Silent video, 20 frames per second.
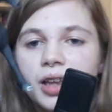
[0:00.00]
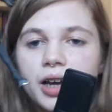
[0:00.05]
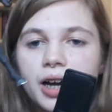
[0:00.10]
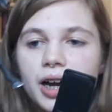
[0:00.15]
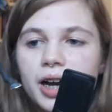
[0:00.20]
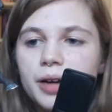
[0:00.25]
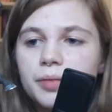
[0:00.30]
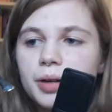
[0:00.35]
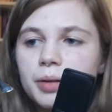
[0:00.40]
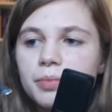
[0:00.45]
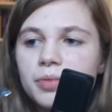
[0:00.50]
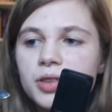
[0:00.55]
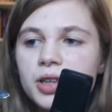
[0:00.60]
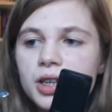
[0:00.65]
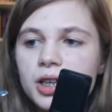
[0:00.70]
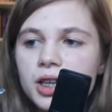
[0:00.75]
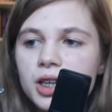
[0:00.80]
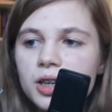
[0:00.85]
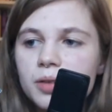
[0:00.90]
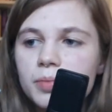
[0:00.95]
um, I'm
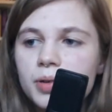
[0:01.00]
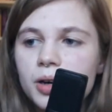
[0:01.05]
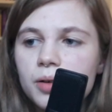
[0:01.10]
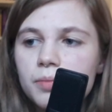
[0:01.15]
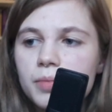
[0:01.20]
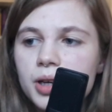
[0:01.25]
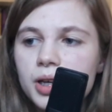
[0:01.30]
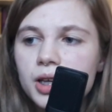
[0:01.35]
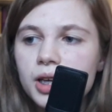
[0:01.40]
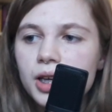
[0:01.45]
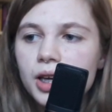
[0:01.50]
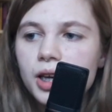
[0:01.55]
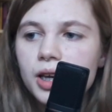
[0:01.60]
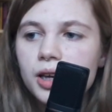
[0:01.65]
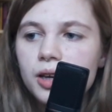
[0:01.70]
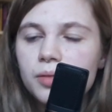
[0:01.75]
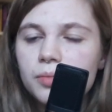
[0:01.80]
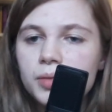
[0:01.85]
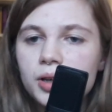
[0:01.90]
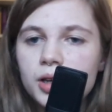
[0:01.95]
thinking about making
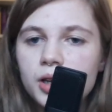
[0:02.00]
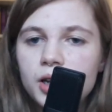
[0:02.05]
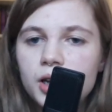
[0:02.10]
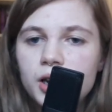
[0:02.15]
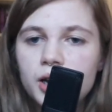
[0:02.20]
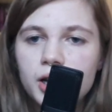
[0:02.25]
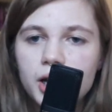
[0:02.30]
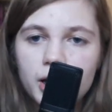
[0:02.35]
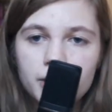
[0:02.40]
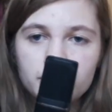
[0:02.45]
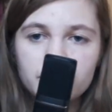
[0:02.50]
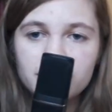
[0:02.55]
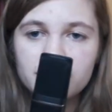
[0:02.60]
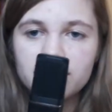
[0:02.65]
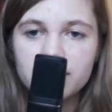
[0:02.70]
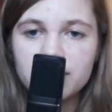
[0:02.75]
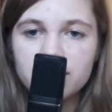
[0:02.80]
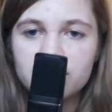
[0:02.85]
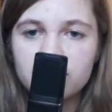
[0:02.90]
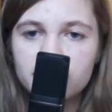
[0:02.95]
him. I'm gonna
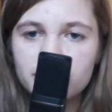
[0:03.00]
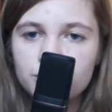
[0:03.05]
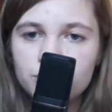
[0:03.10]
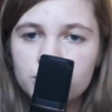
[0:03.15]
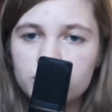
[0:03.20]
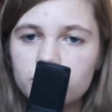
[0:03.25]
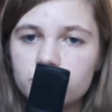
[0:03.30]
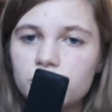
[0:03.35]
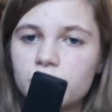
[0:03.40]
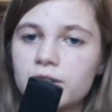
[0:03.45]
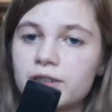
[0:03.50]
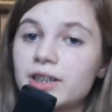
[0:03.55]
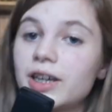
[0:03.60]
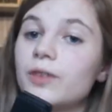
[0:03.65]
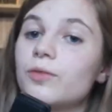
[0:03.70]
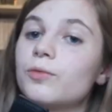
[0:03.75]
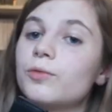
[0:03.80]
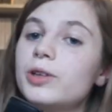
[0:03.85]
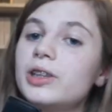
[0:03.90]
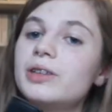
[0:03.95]
say this is Lucifer because I
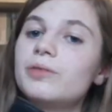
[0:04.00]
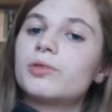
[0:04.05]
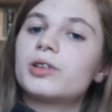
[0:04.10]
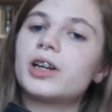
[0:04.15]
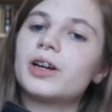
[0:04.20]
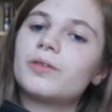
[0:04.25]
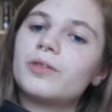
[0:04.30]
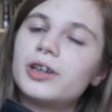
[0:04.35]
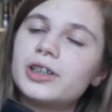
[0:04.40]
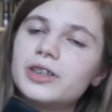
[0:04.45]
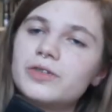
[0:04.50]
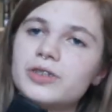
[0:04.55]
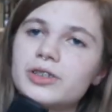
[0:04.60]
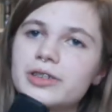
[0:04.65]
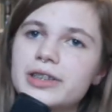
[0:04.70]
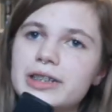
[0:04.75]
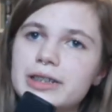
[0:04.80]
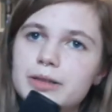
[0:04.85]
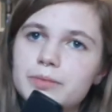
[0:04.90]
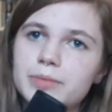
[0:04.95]
really what I wanted for
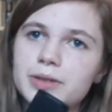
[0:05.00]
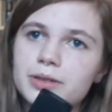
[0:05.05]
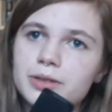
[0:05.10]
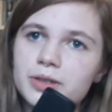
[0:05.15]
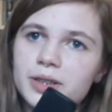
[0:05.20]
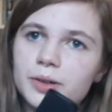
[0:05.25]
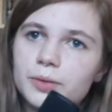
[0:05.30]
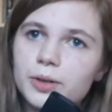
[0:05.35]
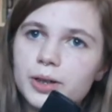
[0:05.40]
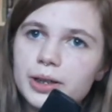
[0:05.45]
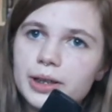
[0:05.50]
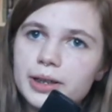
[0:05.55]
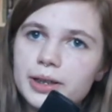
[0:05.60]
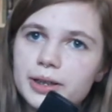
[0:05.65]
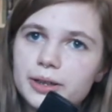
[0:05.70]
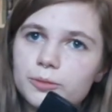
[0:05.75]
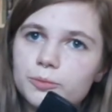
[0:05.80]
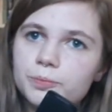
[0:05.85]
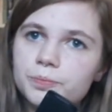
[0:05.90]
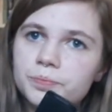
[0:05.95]
Christmas is I wanted
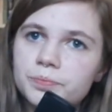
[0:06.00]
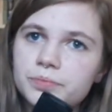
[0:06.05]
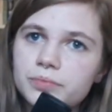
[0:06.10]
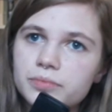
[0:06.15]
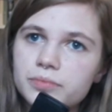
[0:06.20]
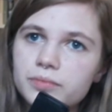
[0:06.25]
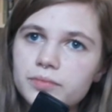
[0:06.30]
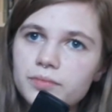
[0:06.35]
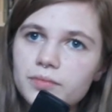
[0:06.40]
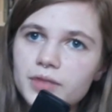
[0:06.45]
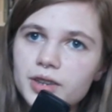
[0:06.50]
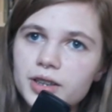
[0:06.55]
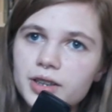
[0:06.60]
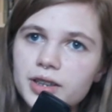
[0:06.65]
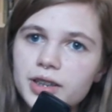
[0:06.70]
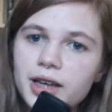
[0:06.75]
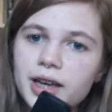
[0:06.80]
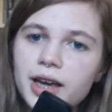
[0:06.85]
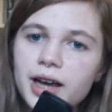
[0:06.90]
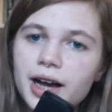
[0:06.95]
um.
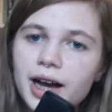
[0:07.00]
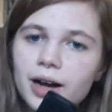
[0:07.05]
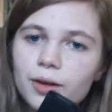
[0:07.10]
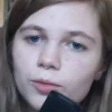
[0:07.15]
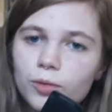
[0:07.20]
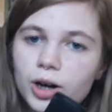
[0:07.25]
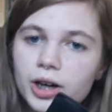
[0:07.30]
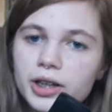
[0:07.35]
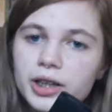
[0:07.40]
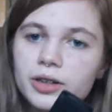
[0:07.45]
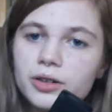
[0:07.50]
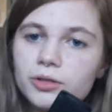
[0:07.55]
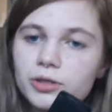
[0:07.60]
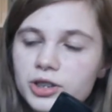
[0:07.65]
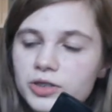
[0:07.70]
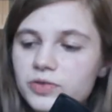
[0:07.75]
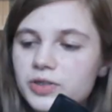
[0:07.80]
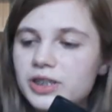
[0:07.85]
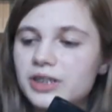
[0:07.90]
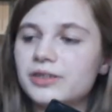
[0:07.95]
I wanted
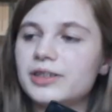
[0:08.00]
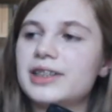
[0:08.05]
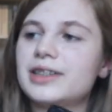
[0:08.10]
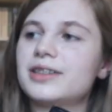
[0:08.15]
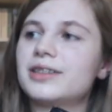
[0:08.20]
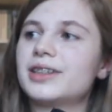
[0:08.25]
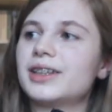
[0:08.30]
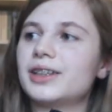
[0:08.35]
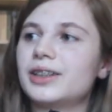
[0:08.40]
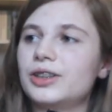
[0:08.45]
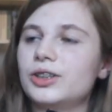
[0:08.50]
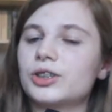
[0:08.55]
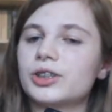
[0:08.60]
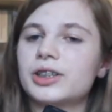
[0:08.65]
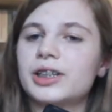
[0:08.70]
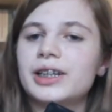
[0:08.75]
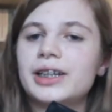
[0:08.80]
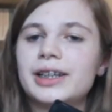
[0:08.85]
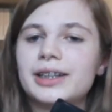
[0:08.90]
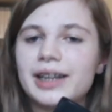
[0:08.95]
horse figurines that look
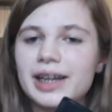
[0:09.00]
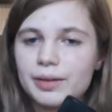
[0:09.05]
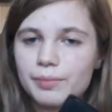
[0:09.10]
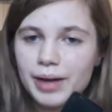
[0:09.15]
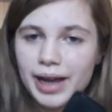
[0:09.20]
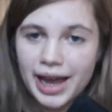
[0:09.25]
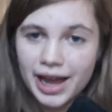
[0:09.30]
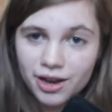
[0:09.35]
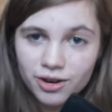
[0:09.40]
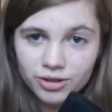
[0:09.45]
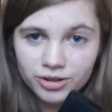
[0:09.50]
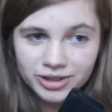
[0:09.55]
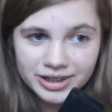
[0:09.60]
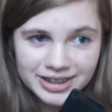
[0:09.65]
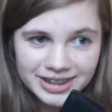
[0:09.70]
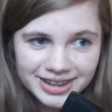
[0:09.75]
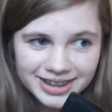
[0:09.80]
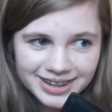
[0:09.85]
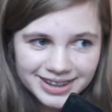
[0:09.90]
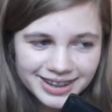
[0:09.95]
like my AO
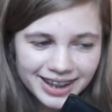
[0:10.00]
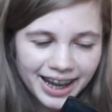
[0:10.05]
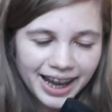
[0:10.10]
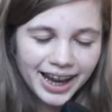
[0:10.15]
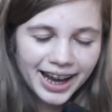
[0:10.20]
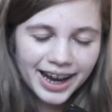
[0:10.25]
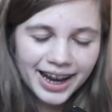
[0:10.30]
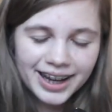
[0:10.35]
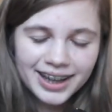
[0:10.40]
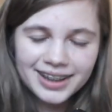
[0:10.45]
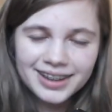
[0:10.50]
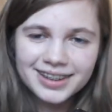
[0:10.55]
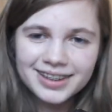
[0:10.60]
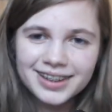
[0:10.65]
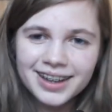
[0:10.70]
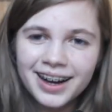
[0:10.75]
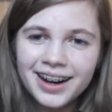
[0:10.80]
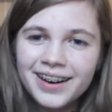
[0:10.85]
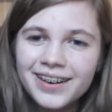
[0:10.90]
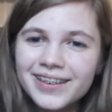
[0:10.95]
horses, and
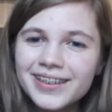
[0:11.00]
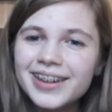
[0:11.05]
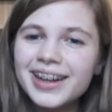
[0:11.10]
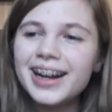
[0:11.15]
so,